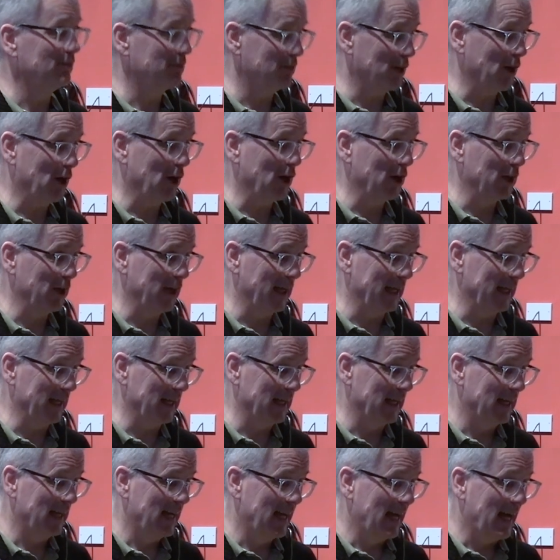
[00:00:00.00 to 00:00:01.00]
of
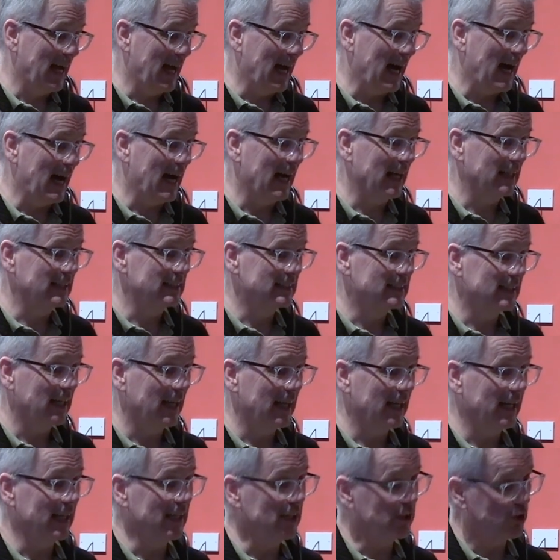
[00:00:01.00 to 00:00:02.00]
learning.
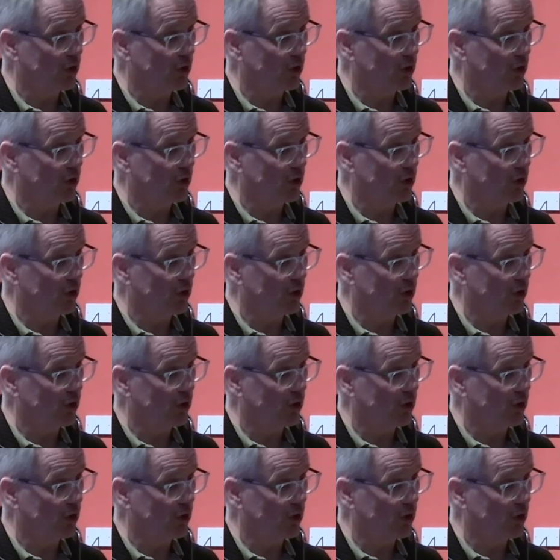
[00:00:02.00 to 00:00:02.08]
And he